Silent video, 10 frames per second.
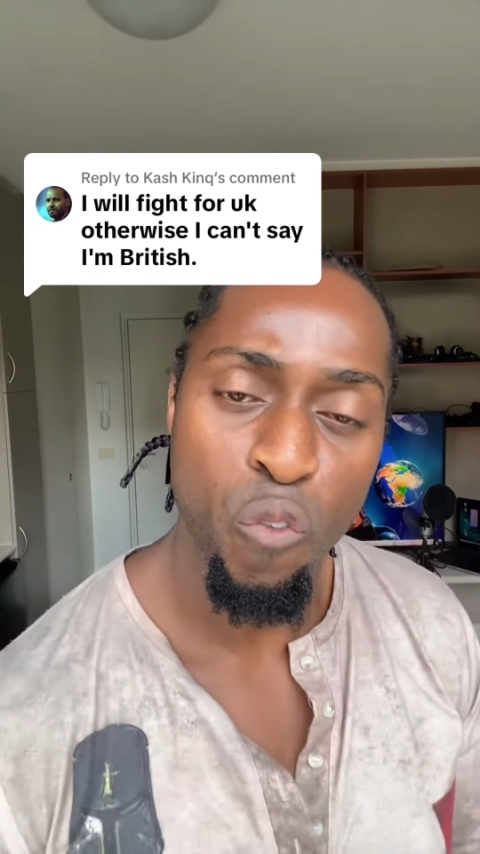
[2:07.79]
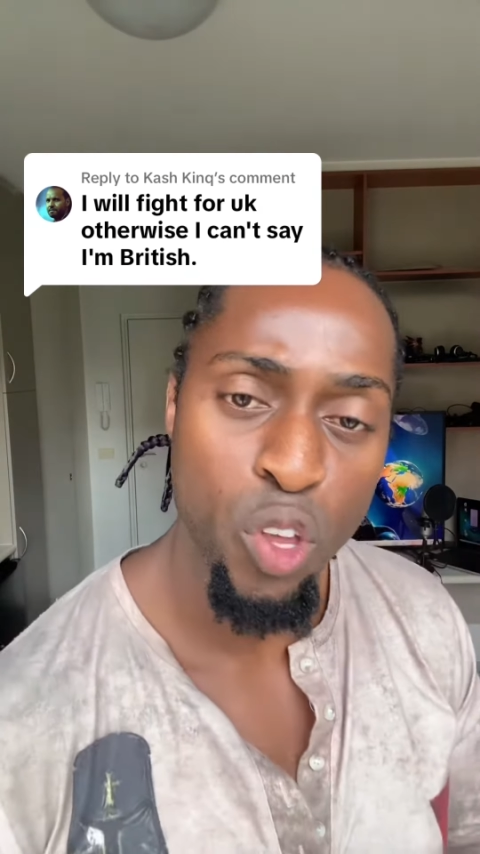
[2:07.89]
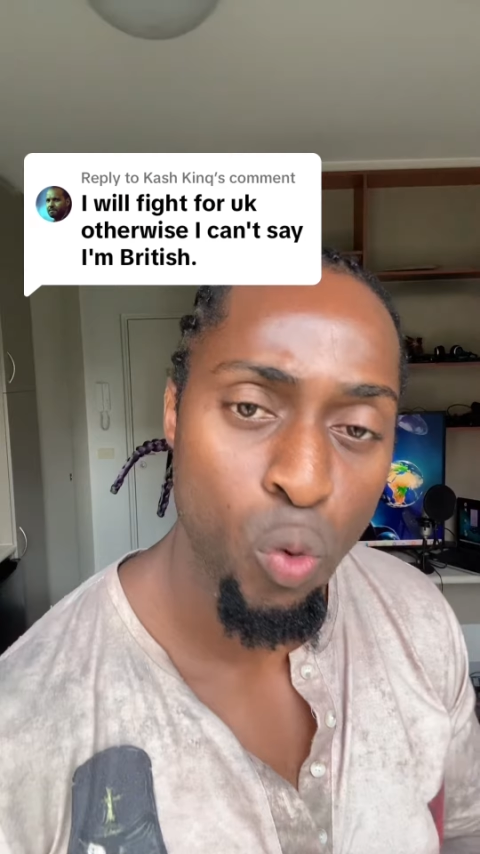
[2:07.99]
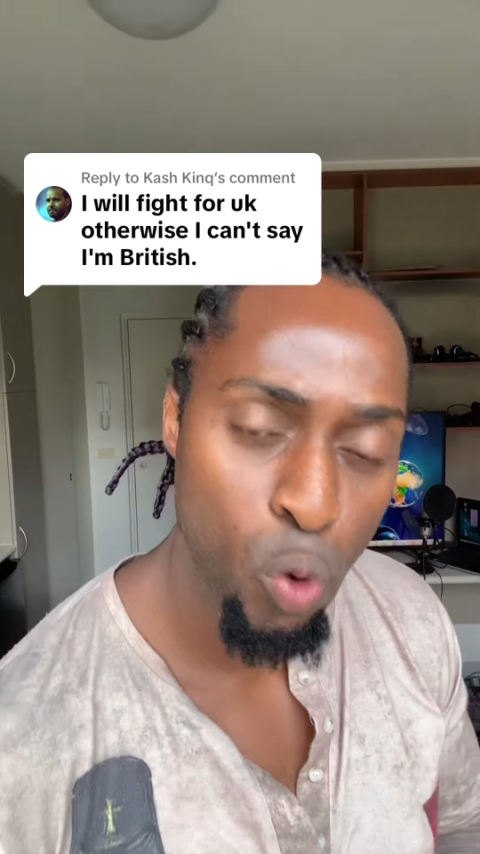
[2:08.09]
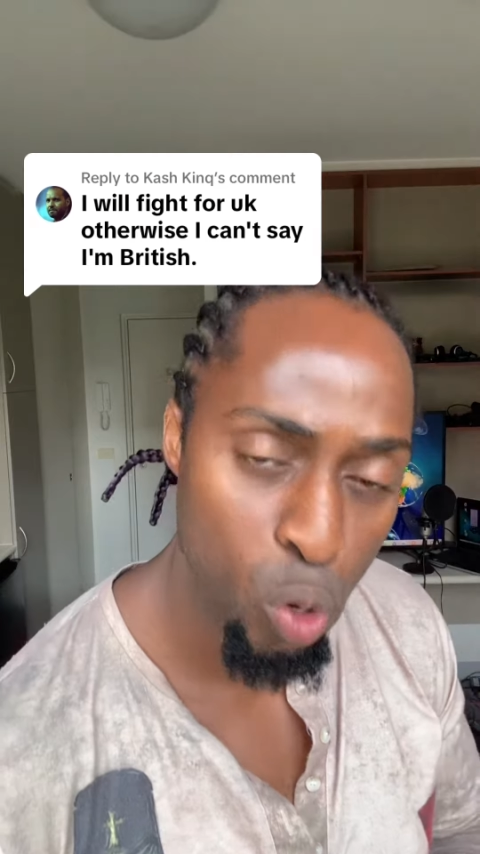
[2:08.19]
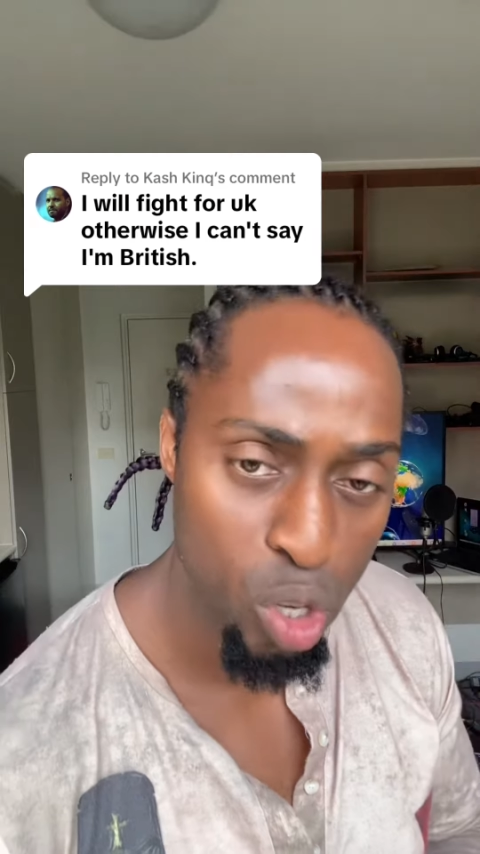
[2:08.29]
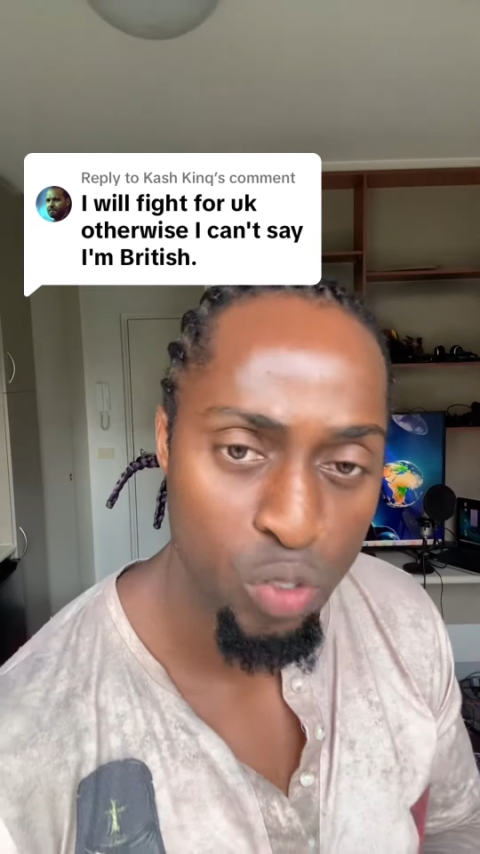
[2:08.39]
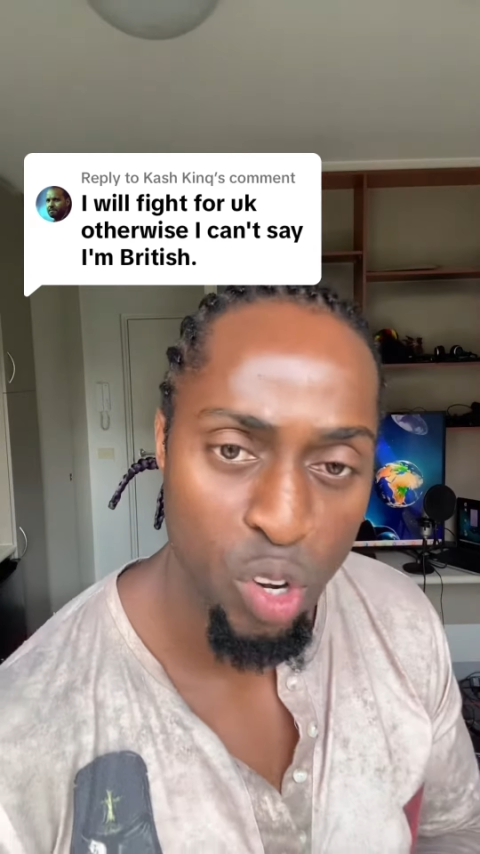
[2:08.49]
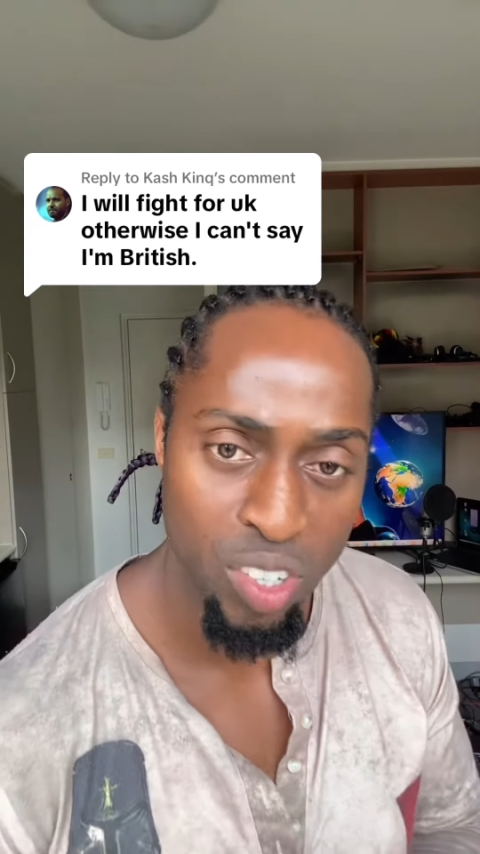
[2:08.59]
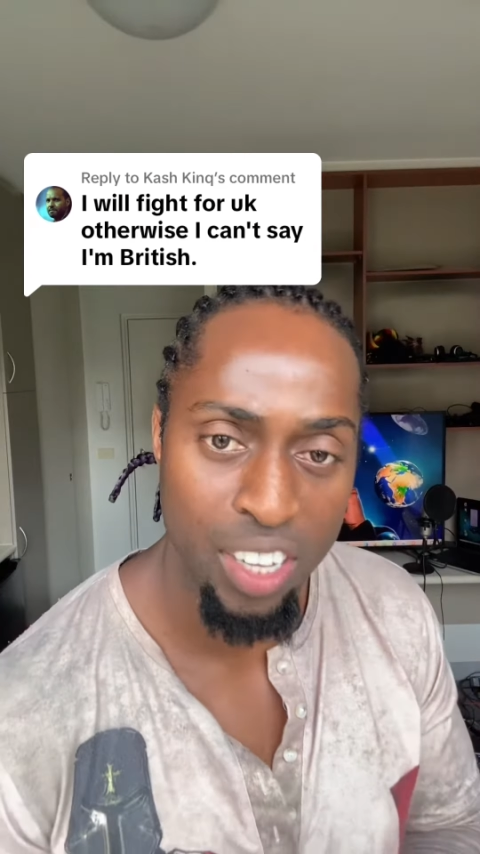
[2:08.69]
your rulers, for
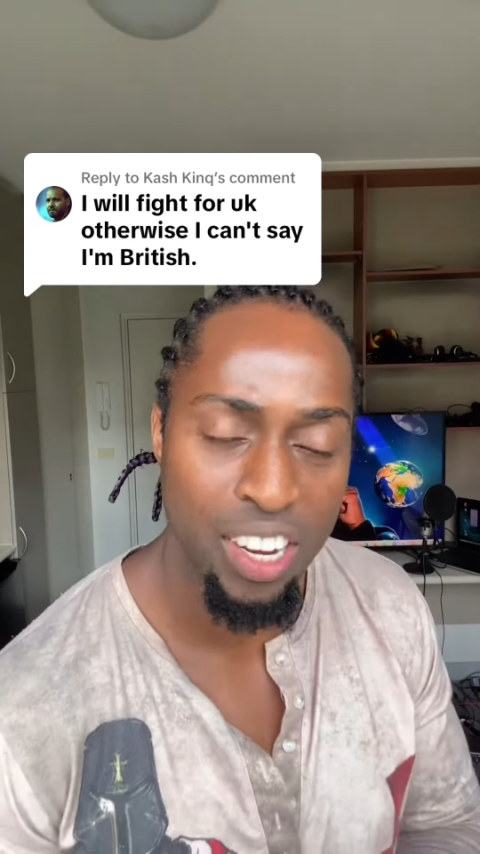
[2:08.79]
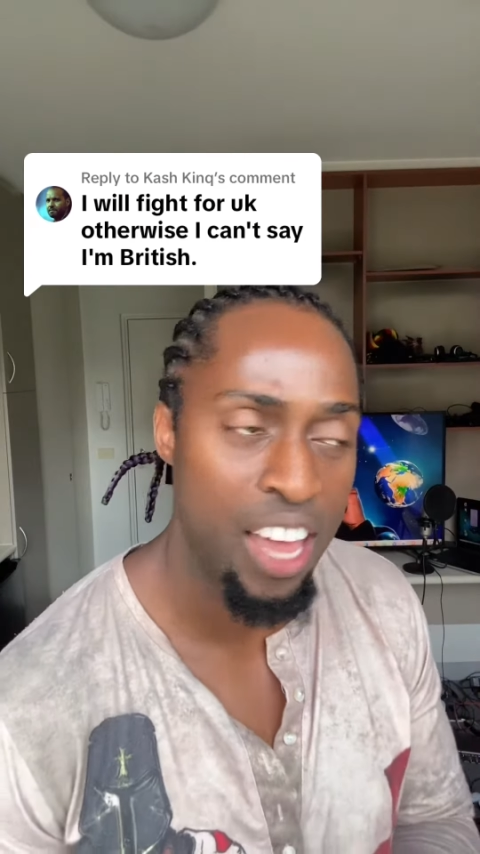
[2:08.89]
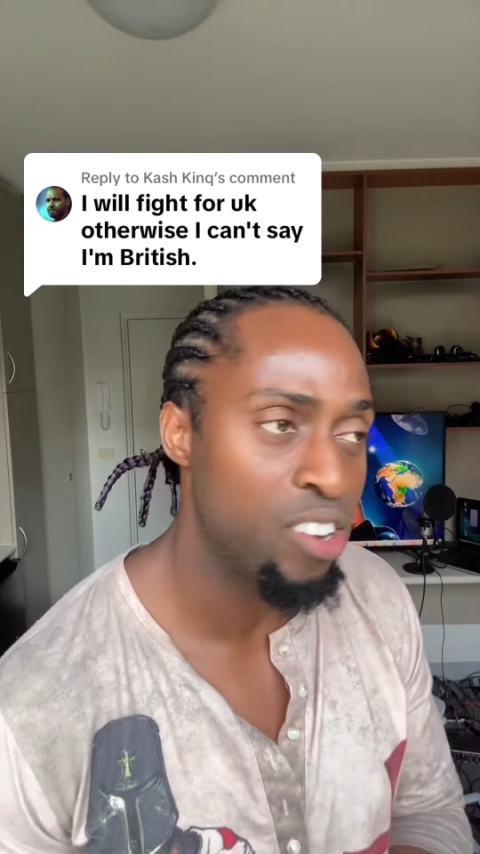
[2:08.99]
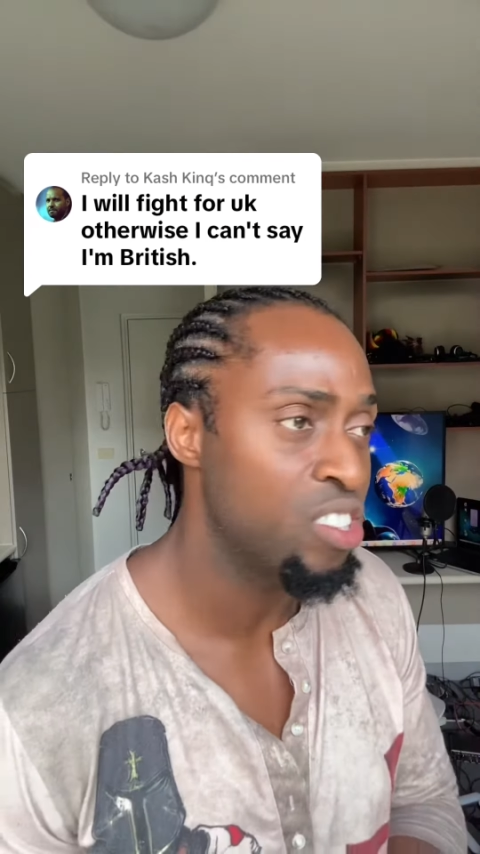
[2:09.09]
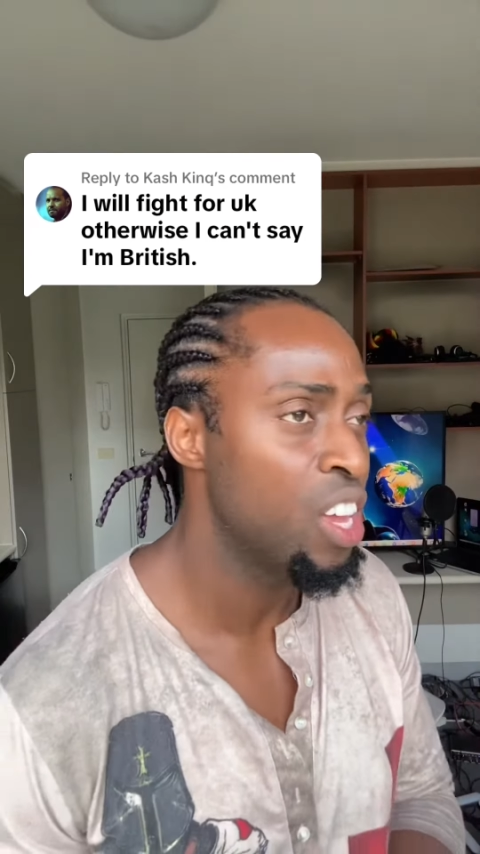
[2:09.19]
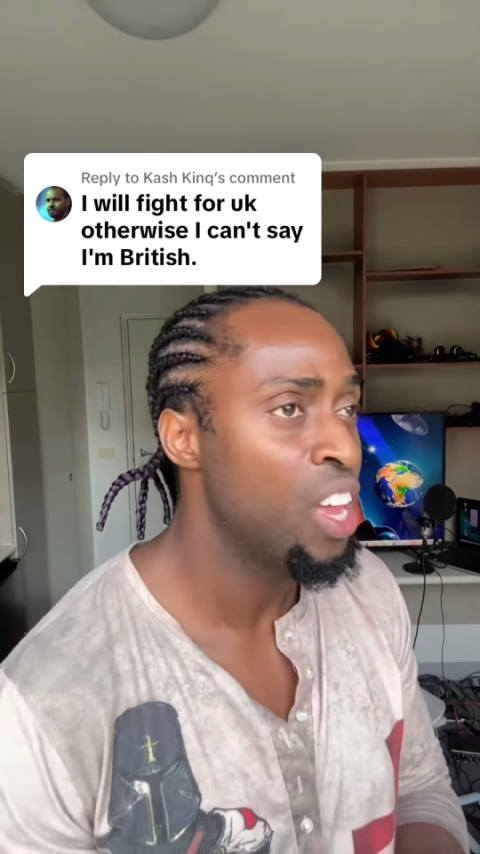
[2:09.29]
your dictators.